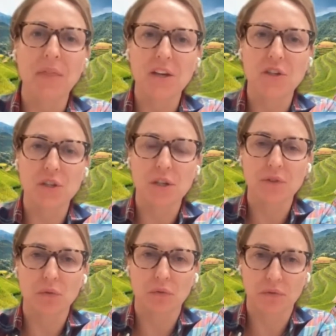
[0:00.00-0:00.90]
They
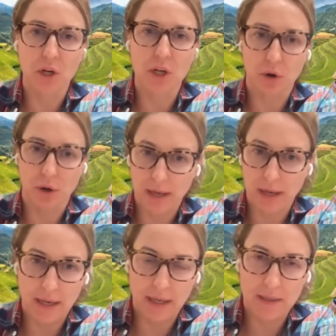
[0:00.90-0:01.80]
shifted to fully
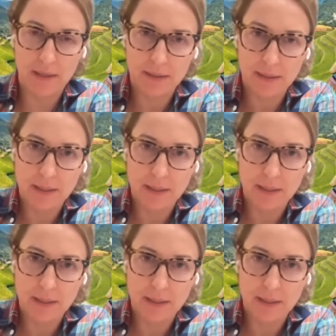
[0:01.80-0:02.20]
organic,